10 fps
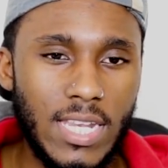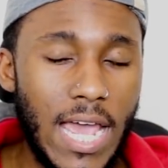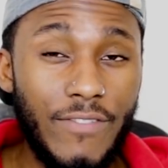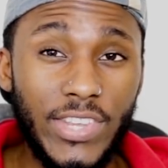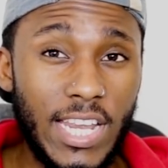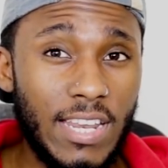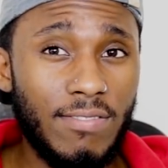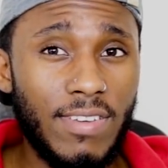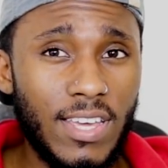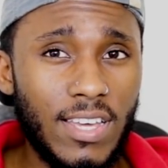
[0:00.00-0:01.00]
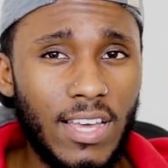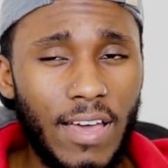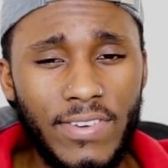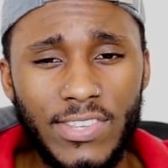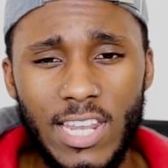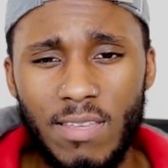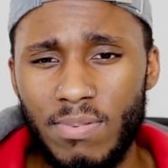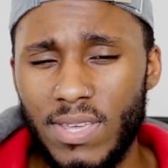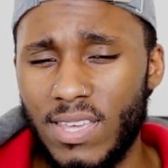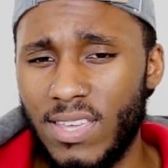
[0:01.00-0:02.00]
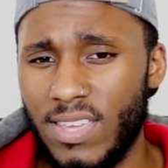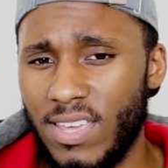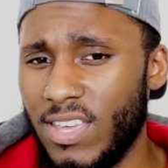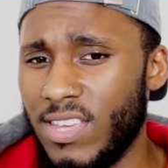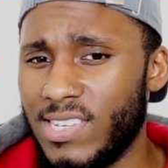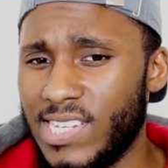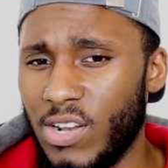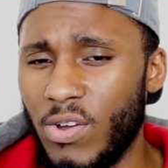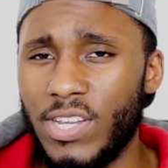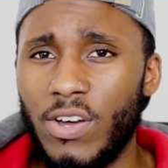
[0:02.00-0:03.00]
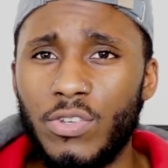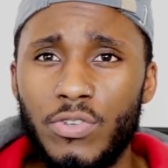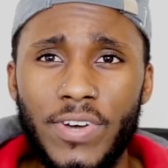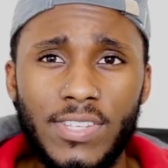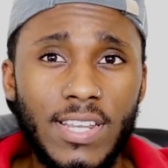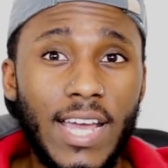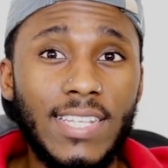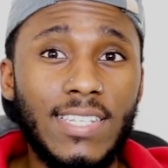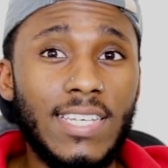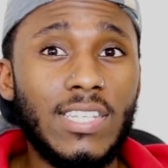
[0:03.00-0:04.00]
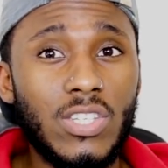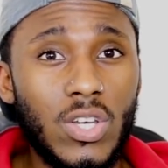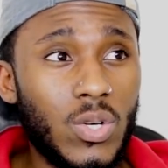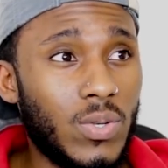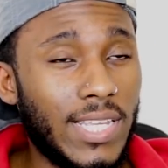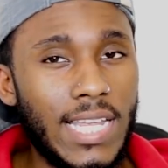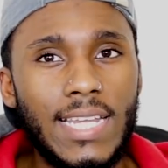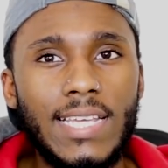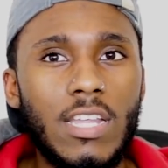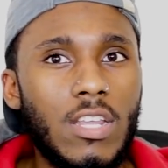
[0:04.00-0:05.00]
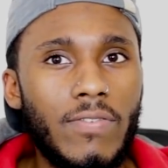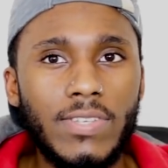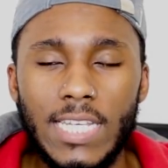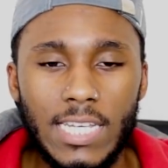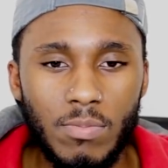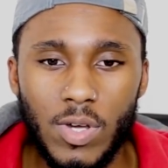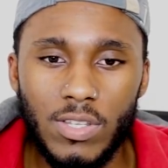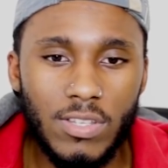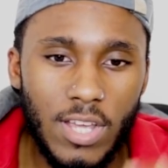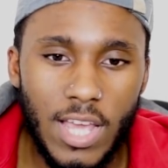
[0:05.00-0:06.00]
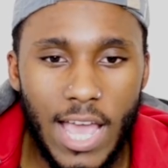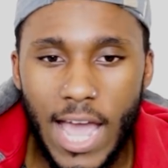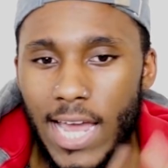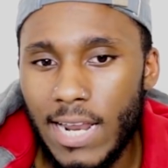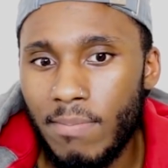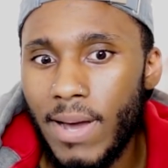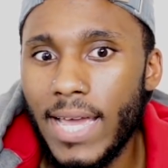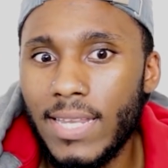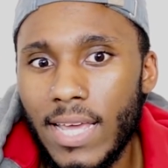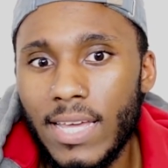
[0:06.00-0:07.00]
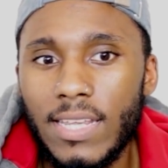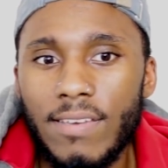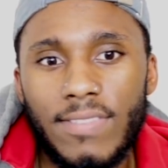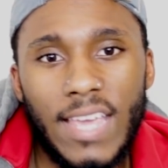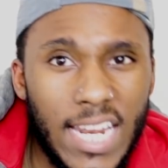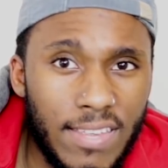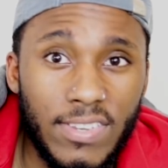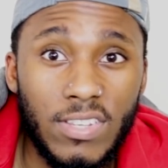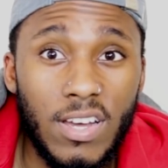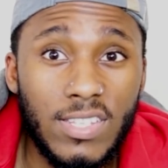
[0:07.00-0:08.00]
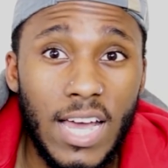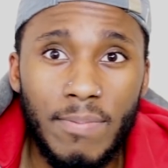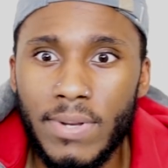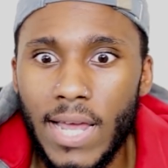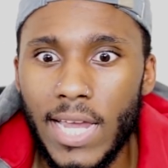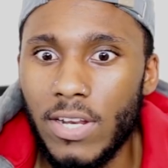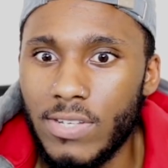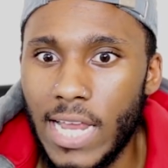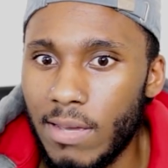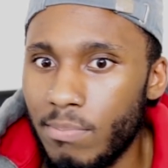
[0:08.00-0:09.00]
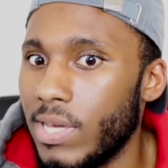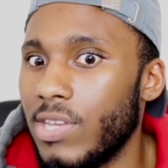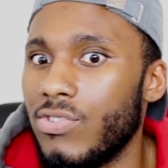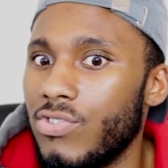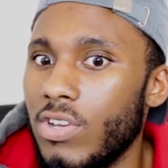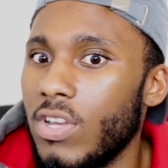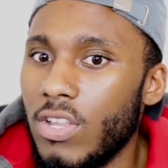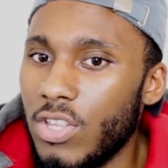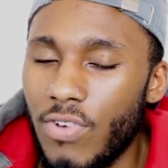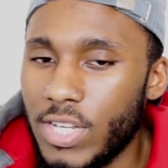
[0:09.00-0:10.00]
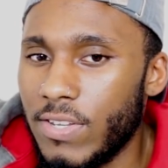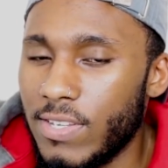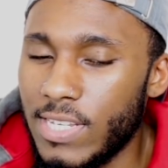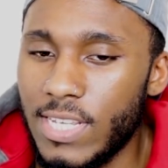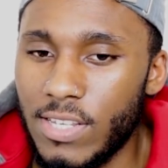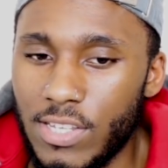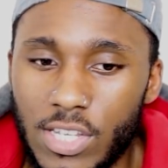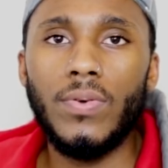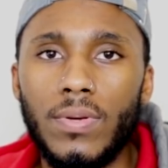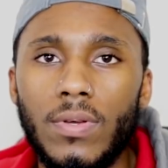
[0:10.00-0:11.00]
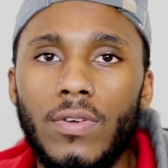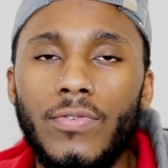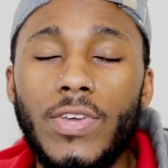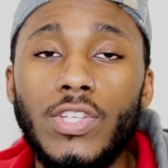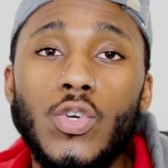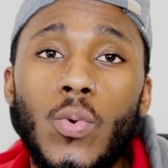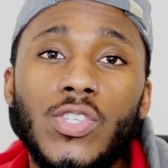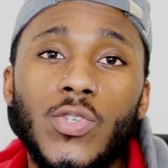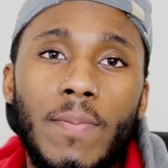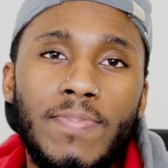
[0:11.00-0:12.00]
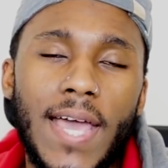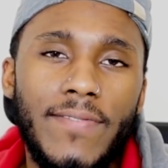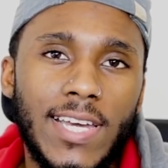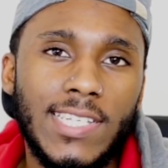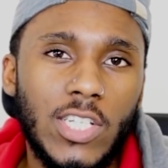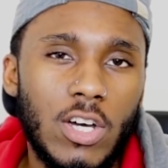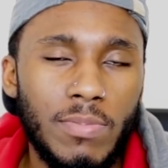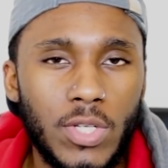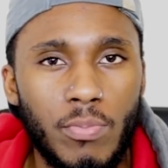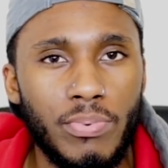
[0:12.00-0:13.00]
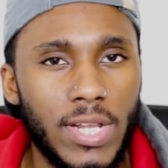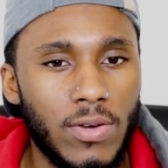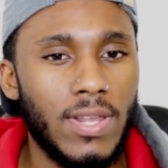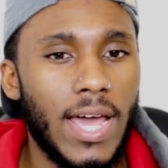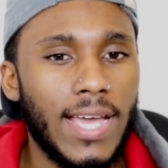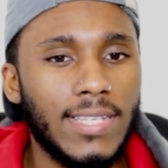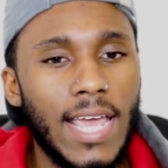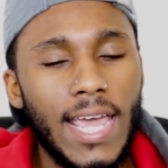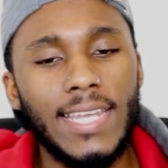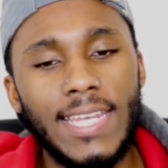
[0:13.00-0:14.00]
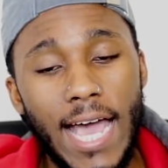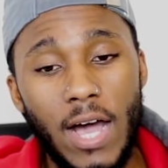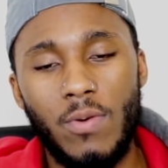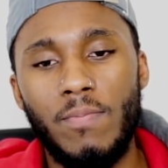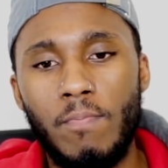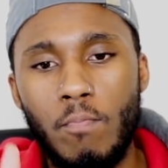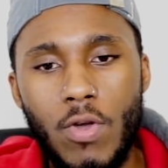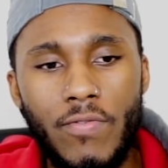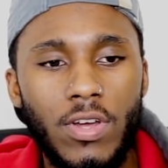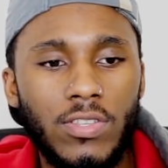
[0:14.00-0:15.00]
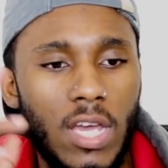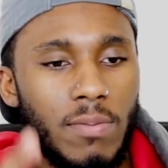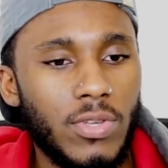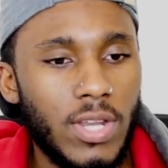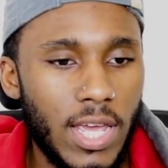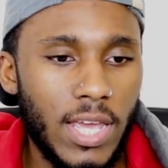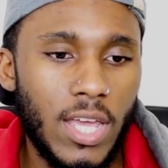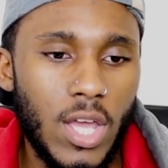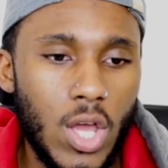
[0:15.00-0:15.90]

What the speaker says: haven't said anything. I think it's gonna be still on there until 2019, so that's at least another 6 months. And then by then, if anything does happen, I can just like binge the rest of the seasons. 3, 2, 1, so I'm definitely still gonna be doing Pretty Little Liars. Now, moving on to episode 8.